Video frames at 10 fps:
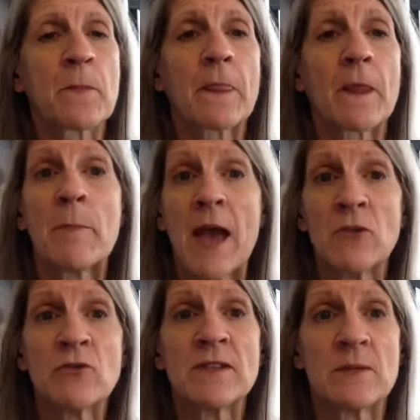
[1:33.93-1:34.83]

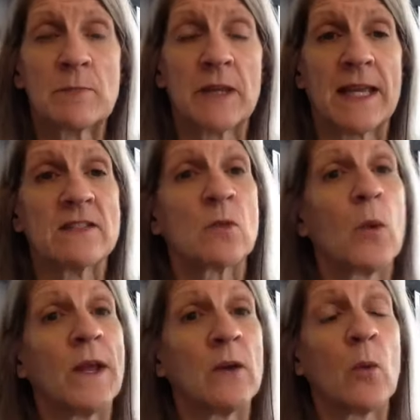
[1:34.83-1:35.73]
boundaries in place.
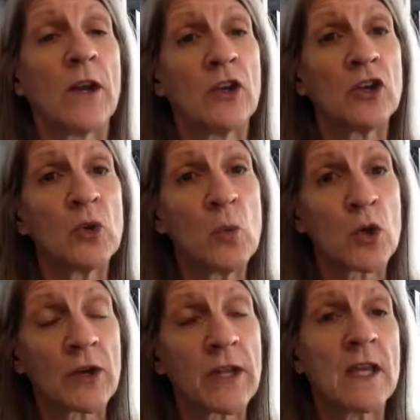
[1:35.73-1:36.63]
When are you
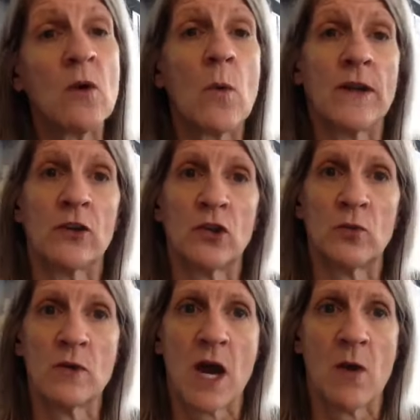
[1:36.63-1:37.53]
working? When are you
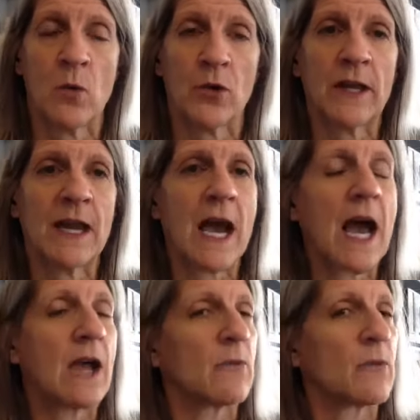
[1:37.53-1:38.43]
not working?
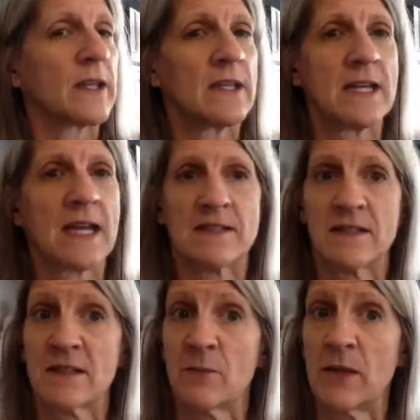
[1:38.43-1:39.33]
I recognize
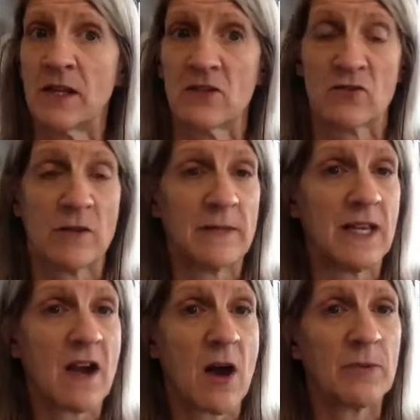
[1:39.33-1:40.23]
this can be extremely
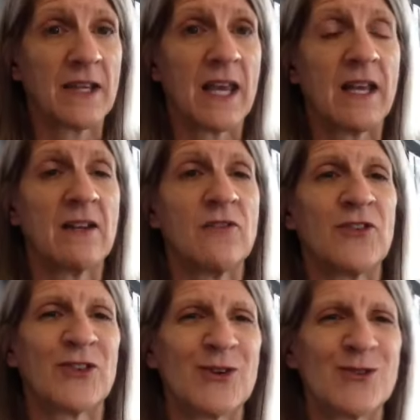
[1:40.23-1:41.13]
complicated
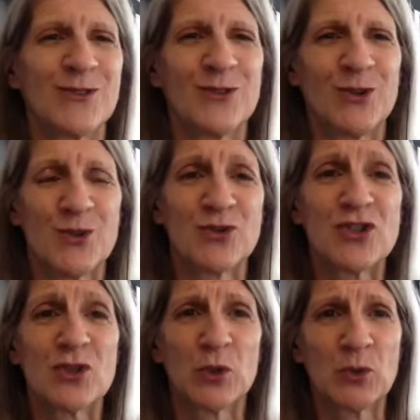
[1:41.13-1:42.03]
for those of you whose
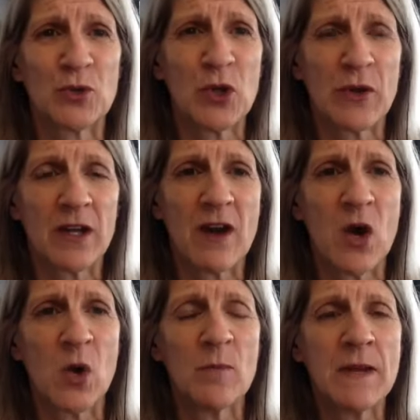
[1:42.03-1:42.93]
children are at
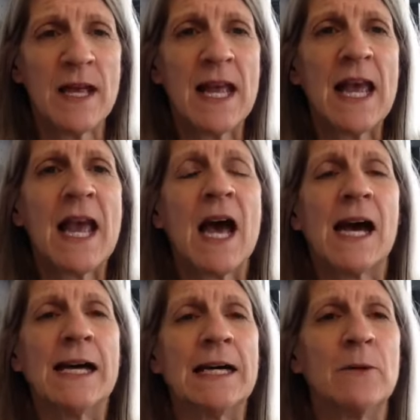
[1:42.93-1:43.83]
home,
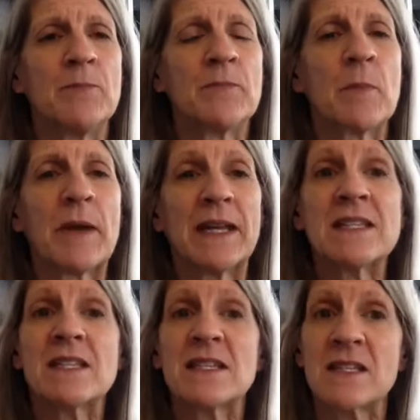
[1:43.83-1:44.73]
but
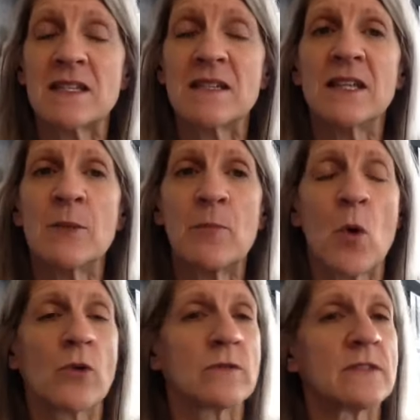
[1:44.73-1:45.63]
it's still
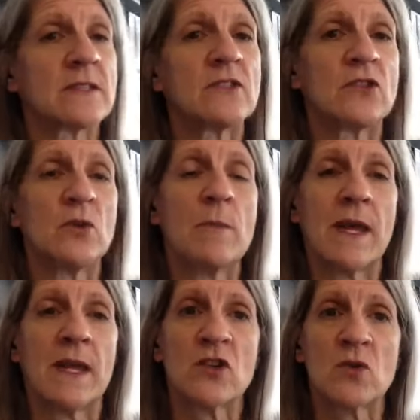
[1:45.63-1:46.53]
important to
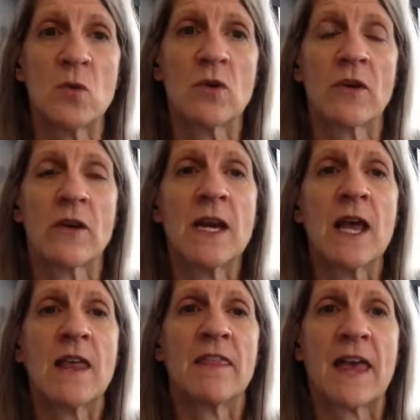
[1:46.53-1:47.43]
make sure
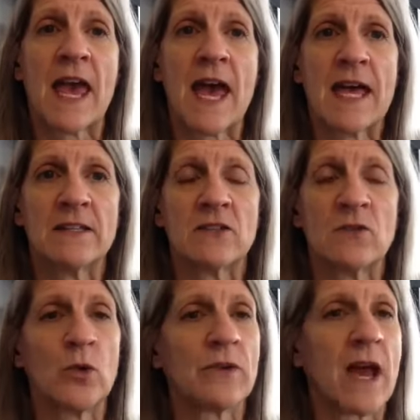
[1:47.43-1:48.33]
that
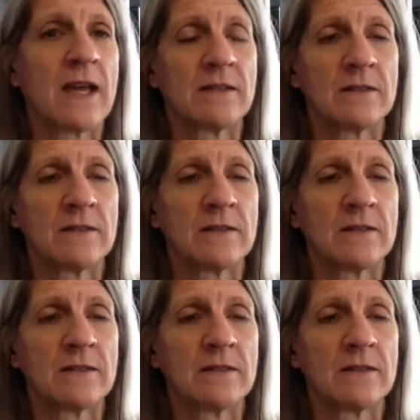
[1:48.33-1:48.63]
we're not